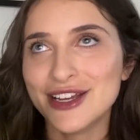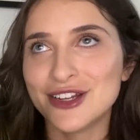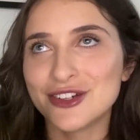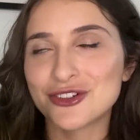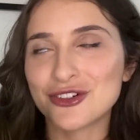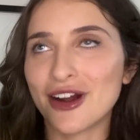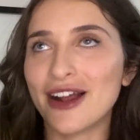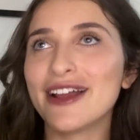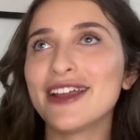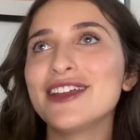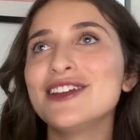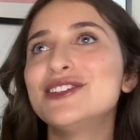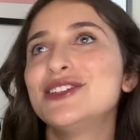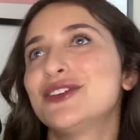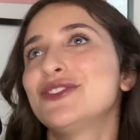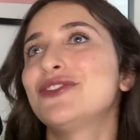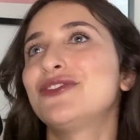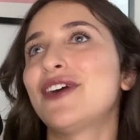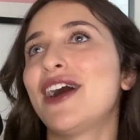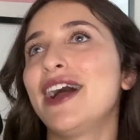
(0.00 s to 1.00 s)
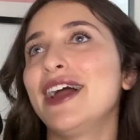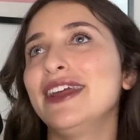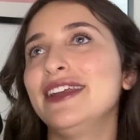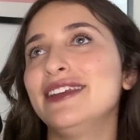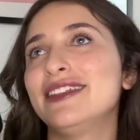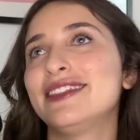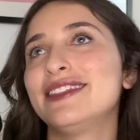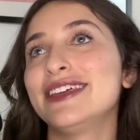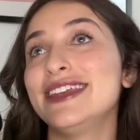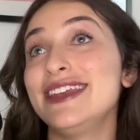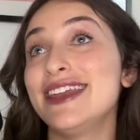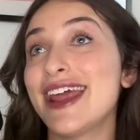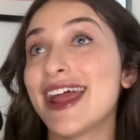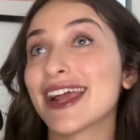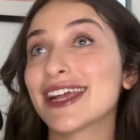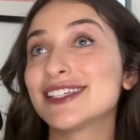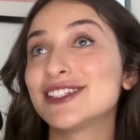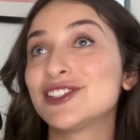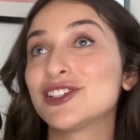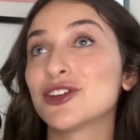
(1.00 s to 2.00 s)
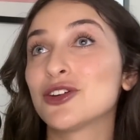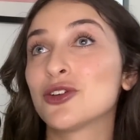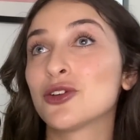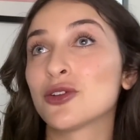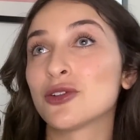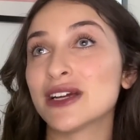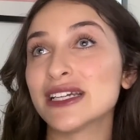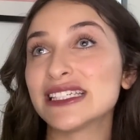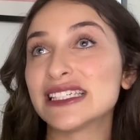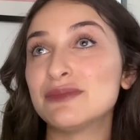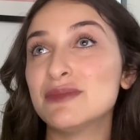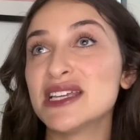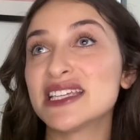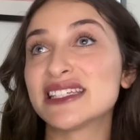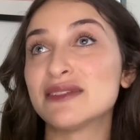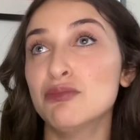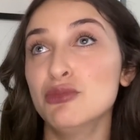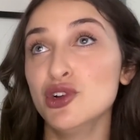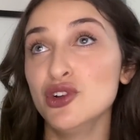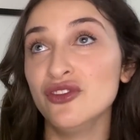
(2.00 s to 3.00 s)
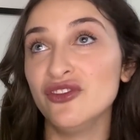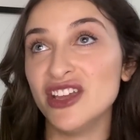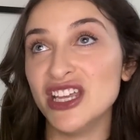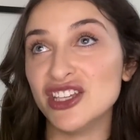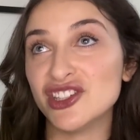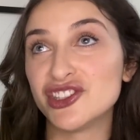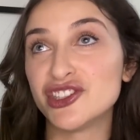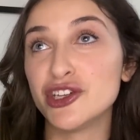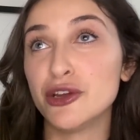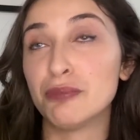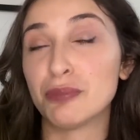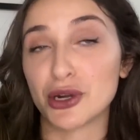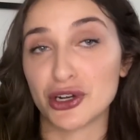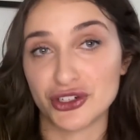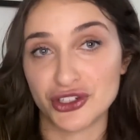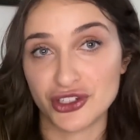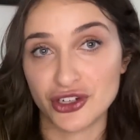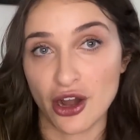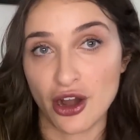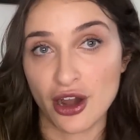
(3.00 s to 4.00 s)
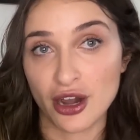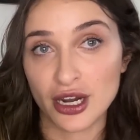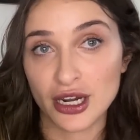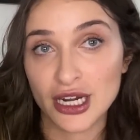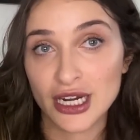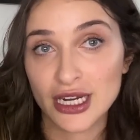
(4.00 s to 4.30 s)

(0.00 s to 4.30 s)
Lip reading: trying to find the next Christmas movie superstar.